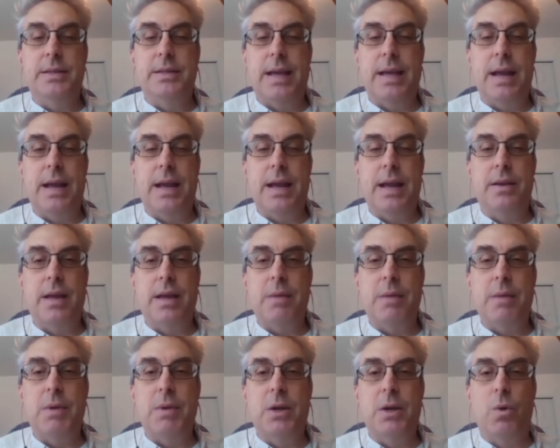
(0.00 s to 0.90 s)
they
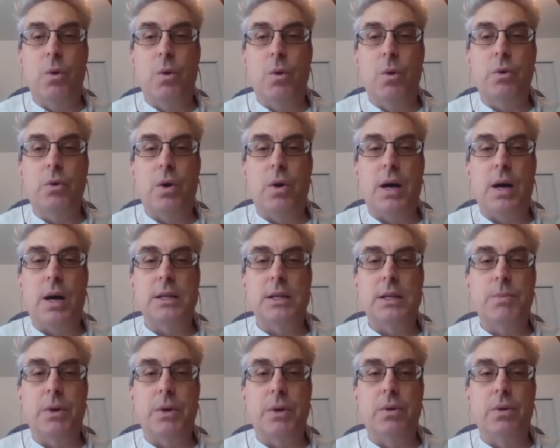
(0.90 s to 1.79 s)
decided to take me to a
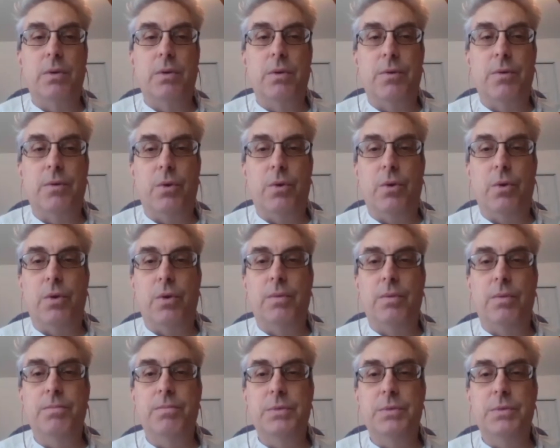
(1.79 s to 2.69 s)
local hospital
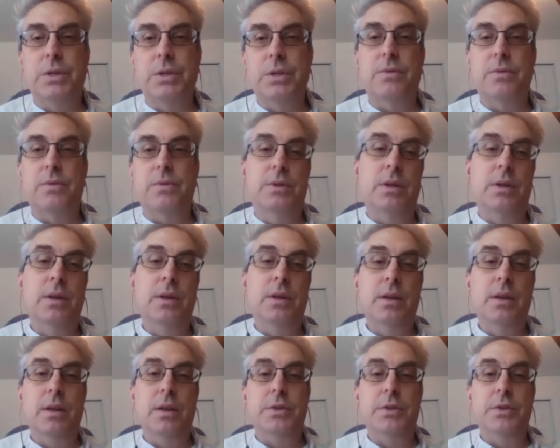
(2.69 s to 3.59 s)
for just
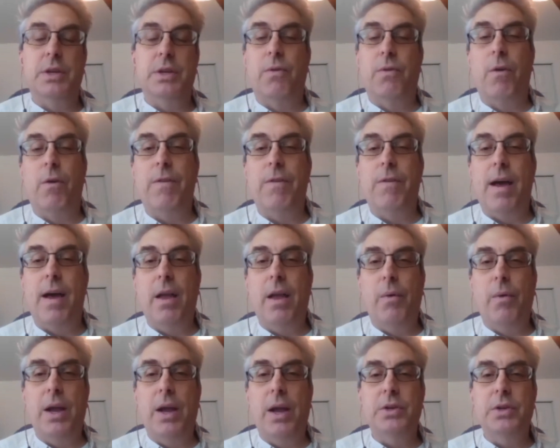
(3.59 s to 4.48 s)
just, just for
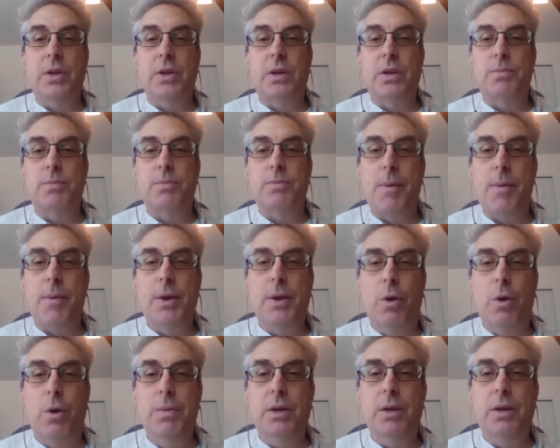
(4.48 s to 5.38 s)
evaluation. It's
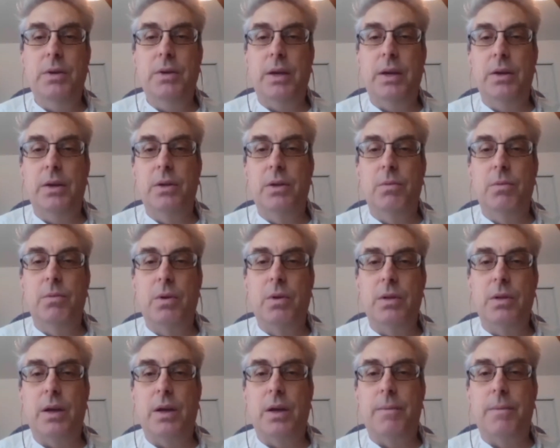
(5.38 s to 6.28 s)
probably no big
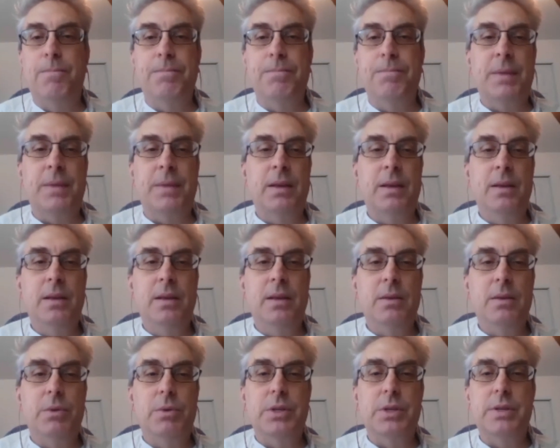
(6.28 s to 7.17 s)
deal. We'll um
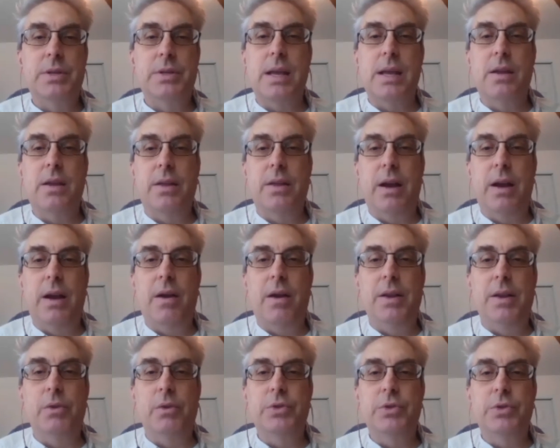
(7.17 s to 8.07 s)
we'll just take
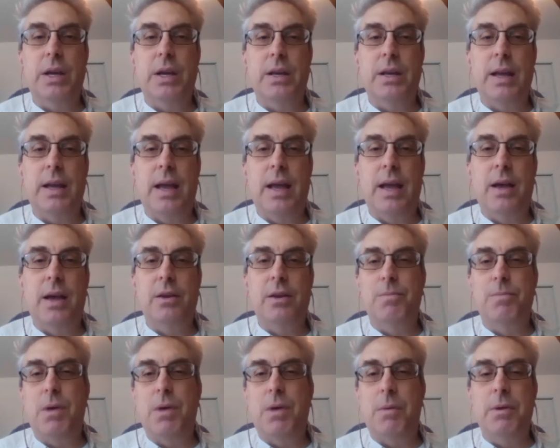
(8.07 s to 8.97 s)
you there, and they'll check
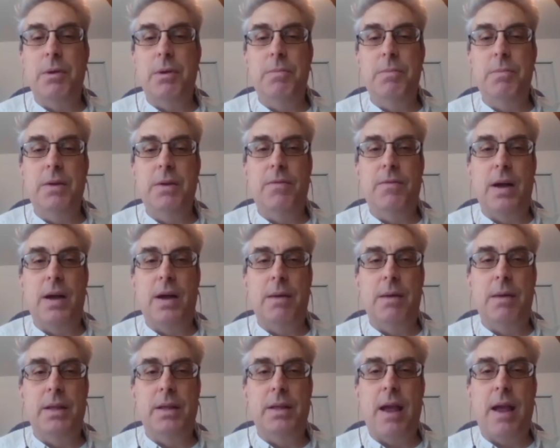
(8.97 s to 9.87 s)
you out. You'll probably
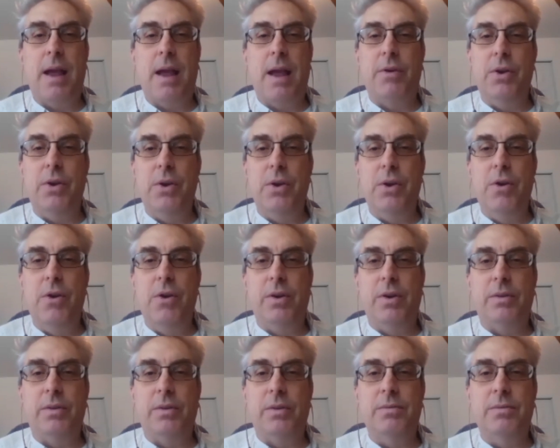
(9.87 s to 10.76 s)
be fine by the
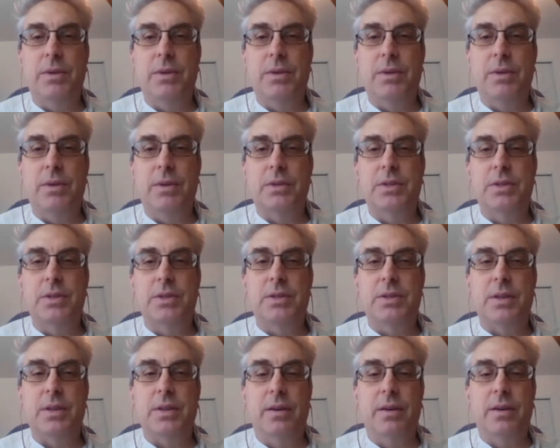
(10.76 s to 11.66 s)
afternoon, and you
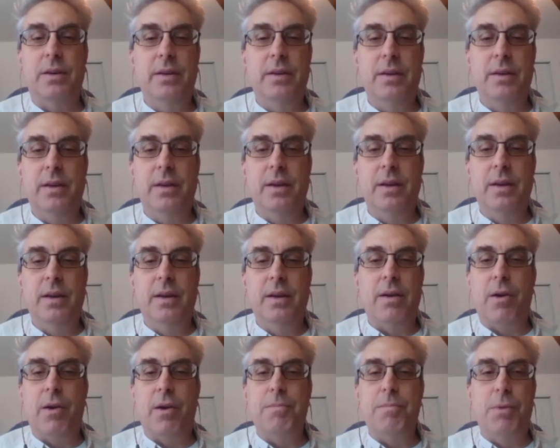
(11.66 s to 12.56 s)
know it's just a
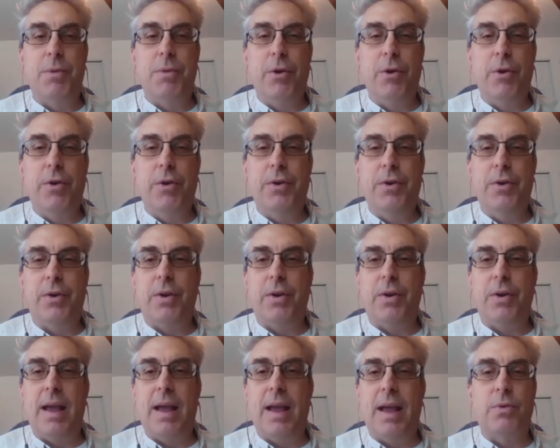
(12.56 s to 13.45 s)

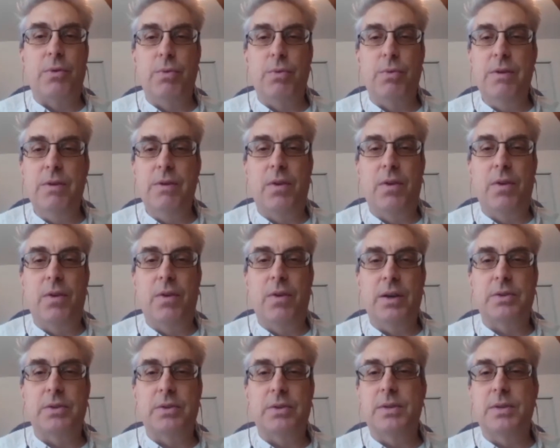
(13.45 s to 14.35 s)
heartburn or acid
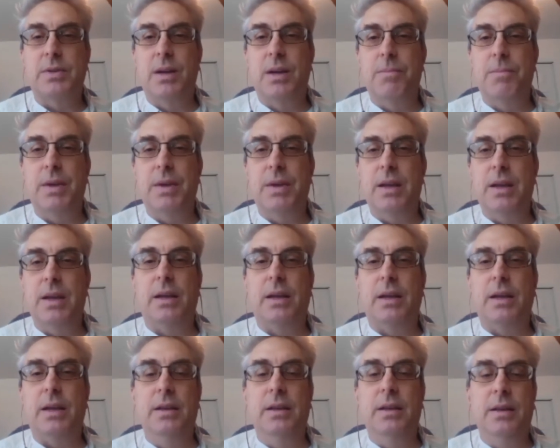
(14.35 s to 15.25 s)
reflux or
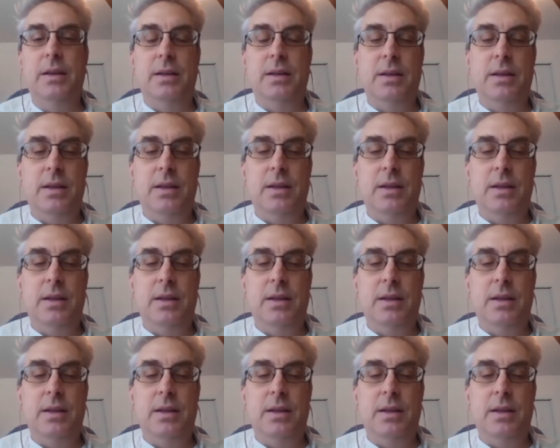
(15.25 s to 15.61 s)
something. And